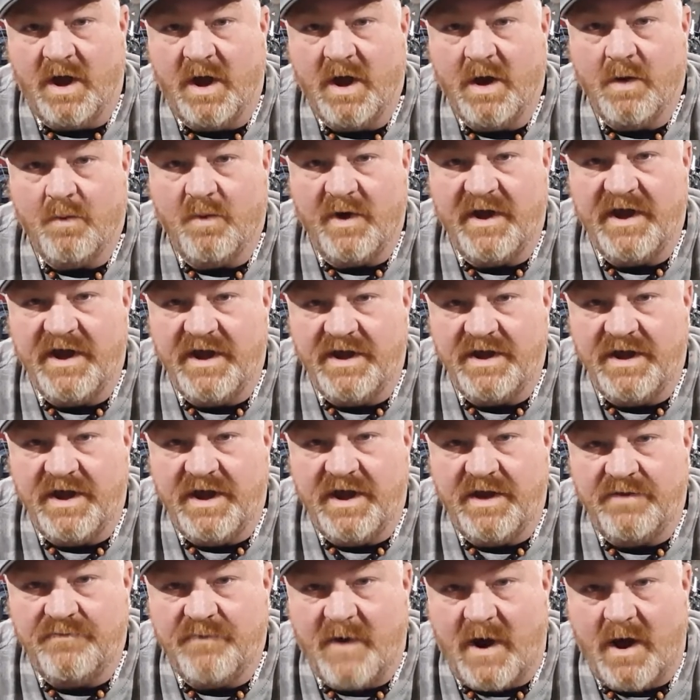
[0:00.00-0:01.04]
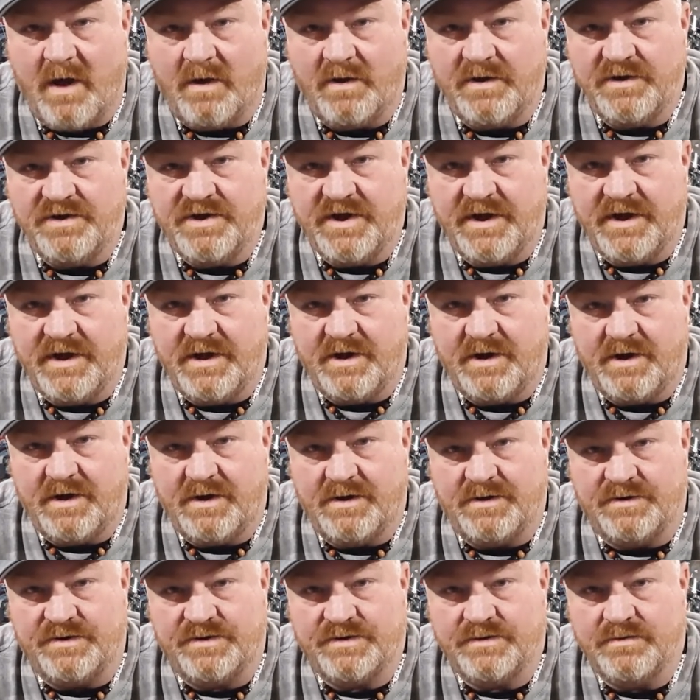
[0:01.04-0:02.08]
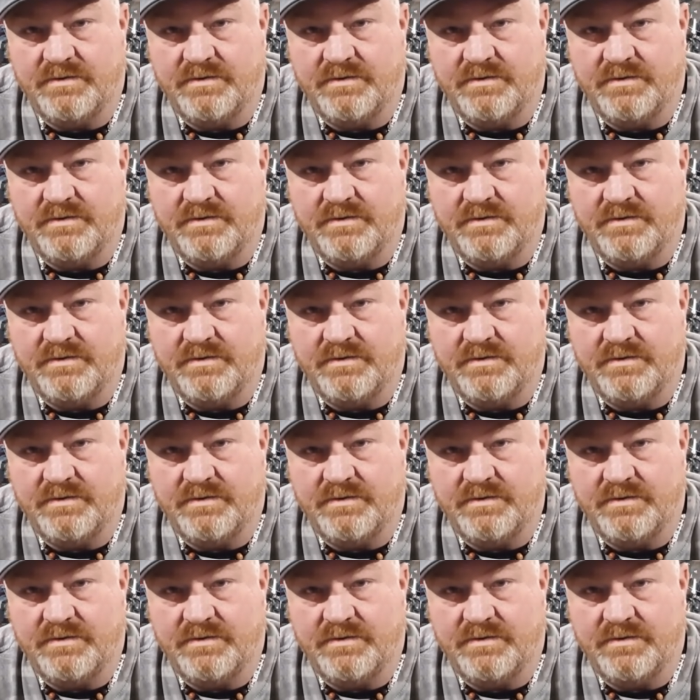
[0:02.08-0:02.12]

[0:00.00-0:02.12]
we need volunteers.